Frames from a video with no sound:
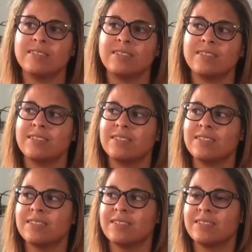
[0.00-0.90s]

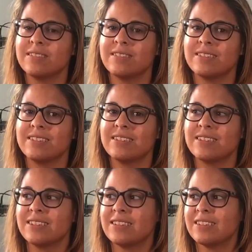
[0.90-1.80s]

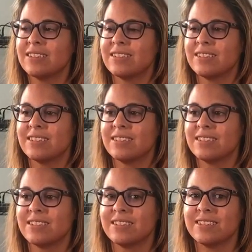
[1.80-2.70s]

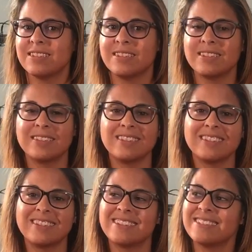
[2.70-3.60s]

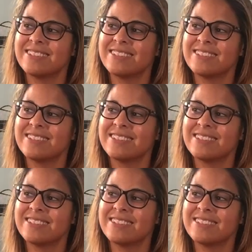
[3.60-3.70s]
This person isn't speaking.